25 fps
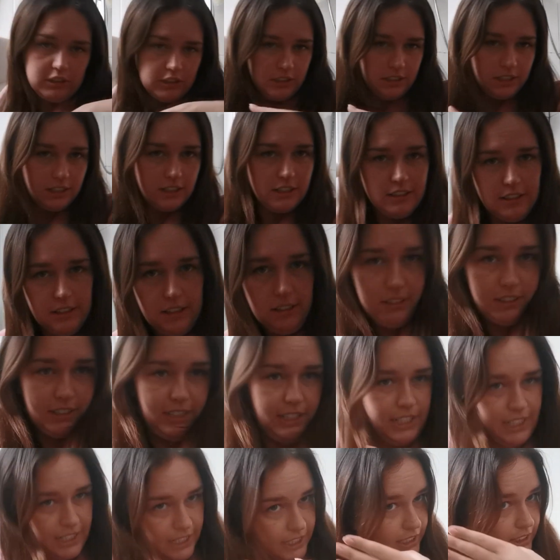because anything that
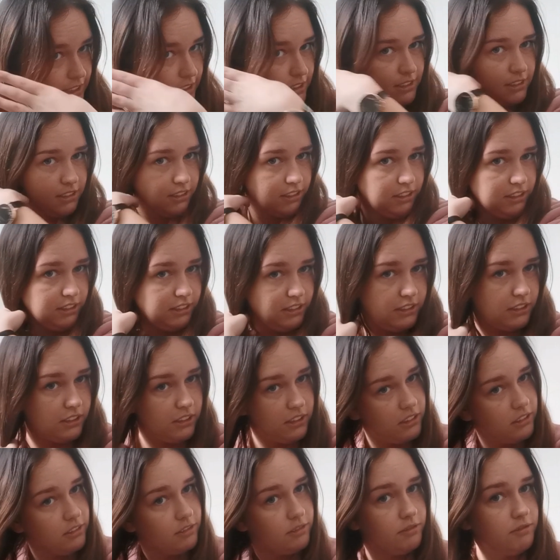I need is like
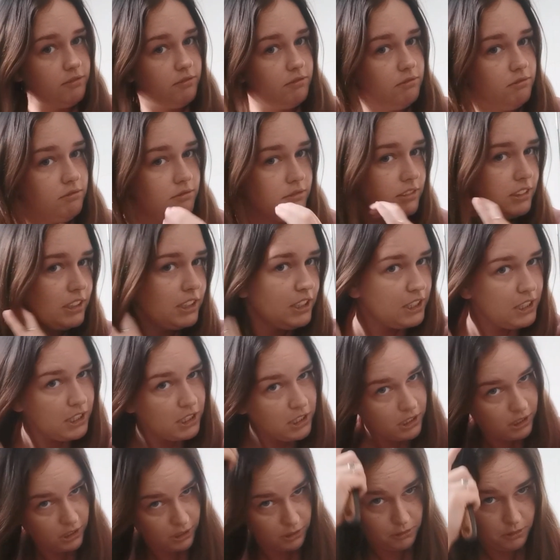not
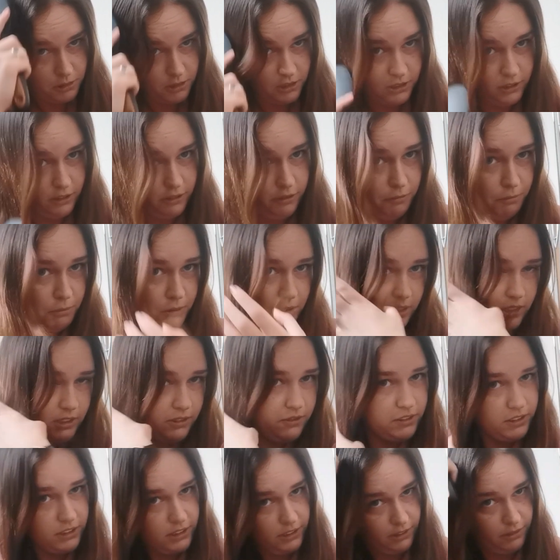close enough, but it's
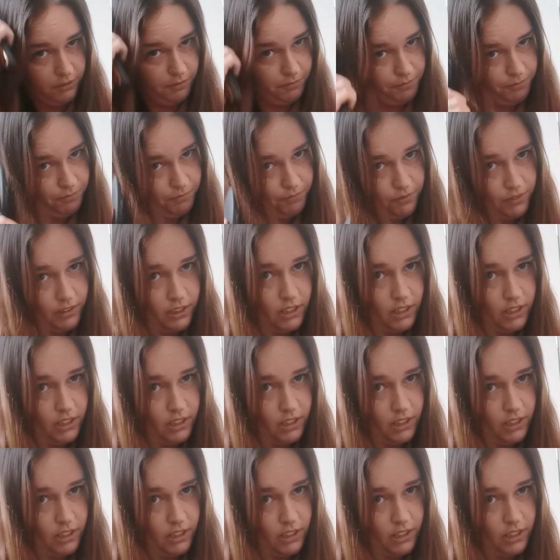fine. So